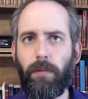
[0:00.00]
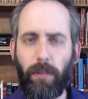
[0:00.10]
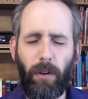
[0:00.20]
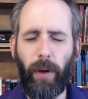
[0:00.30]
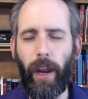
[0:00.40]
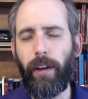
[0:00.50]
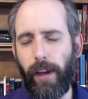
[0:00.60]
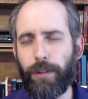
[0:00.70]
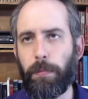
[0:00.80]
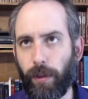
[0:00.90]
okay,
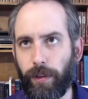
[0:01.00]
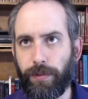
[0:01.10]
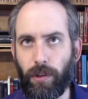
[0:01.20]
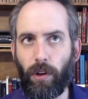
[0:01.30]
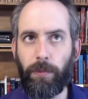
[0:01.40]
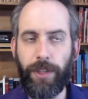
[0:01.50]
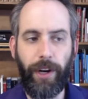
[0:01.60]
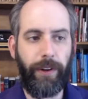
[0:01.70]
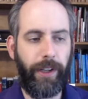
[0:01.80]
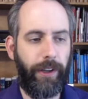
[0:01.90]
yes, Book of Psalms, I
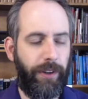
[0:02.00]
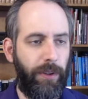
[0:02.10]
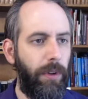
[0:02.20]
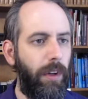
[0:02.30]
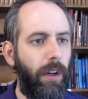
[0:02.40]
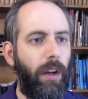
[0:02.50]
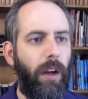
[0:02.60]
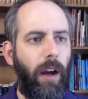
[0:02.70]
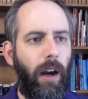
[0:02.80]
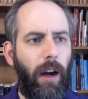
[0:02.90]
already hear you.
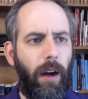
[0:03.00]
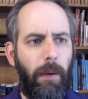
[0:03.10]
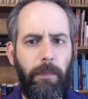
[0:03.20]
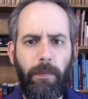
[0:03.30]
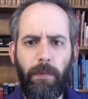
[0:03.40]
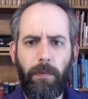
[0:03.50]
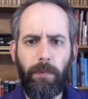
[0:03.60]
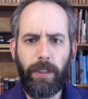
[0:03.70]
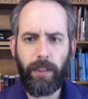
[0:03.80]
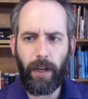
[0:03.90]

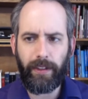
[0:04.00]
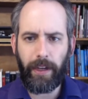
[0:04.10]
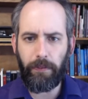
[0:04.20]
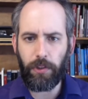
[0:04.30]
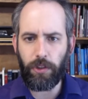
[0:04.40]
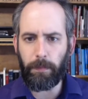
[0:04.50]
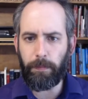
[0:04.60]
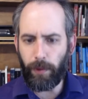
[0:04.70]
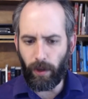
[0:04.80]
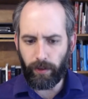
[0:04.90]
But God gave us a
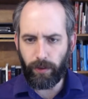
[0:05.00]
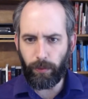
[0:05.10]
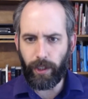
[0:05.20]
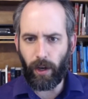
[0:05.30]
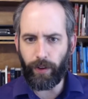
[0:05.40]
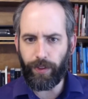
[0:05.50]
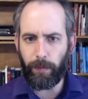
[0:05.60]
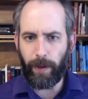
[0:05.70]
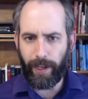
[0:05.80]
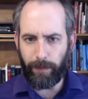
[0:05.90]
book. We call it the
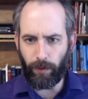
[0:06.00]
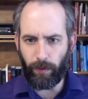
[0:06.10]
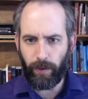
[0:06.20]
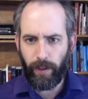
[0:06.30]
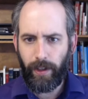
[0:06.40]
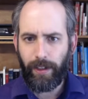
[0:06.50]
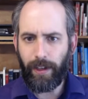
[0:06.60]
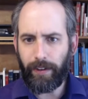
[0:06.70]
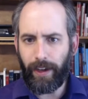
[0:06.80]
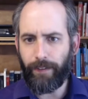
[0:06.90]
Bible.
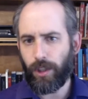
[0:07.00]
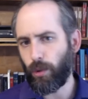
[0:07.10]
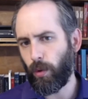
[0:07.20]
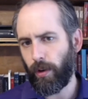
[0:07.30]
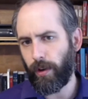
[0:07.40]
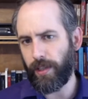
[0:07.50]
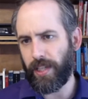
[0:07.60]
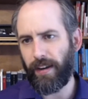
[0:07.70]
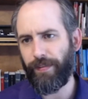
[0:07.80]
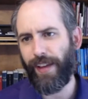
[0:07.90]
God gave us words,
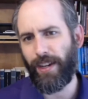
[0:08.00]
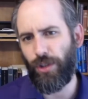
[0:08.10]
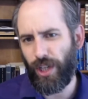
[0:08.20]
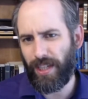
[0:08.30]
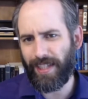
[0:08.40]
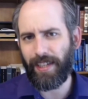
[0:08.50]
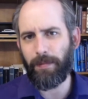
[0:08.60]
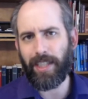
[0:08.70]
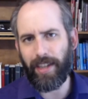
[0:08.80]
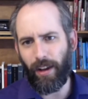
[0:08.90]
and in fact, Jesus
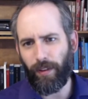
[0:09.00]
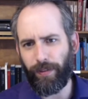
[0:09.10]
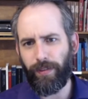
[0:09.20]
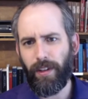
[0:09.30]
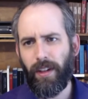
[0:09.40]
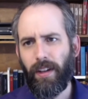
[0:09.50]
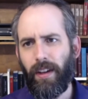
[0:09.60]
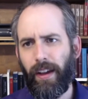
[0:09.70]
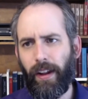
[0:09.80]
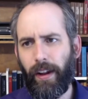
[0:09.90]
himself,
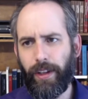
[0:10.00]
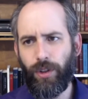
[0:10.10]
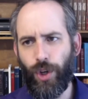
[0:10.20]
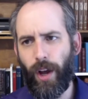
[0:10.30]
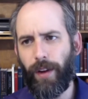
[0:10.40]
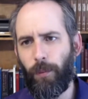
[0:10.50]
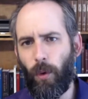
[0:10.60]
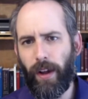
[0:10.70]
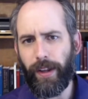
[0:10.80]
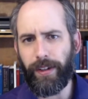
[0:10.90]
in John
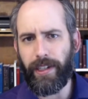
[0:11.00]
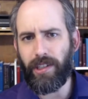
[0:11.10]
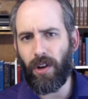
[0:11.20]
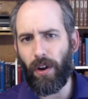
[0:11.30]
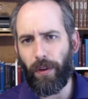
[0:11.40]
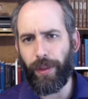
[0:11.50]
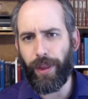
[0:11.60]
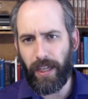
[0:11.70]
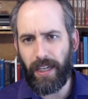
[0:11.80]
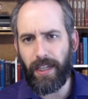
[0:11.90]
1, he's called
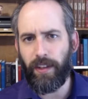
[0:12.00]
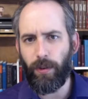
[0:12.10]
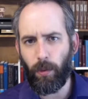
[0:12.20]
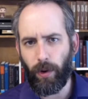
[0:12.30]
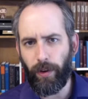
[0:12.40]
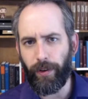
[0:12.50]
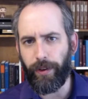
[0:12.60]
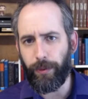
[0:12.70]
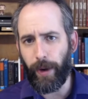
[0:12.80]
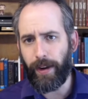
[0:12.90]
the
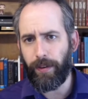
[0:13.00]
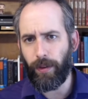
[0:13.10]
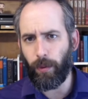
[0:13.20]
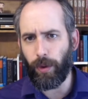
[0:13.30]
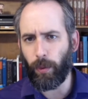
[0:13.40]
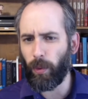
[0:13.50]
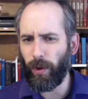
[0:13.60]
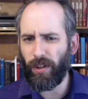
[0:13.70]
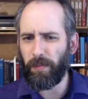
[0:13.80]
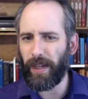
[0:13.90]
Word, right? The
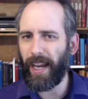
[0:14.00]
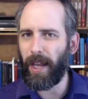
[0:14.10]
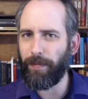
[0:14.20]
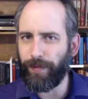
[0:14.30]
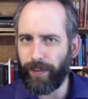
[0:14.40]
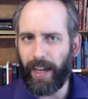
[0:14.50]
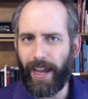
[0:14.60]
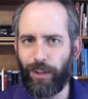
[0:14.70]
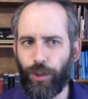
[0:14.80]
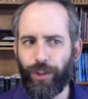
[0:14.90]
Word became
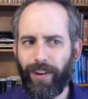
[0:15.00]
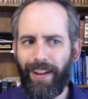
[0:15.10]
flesh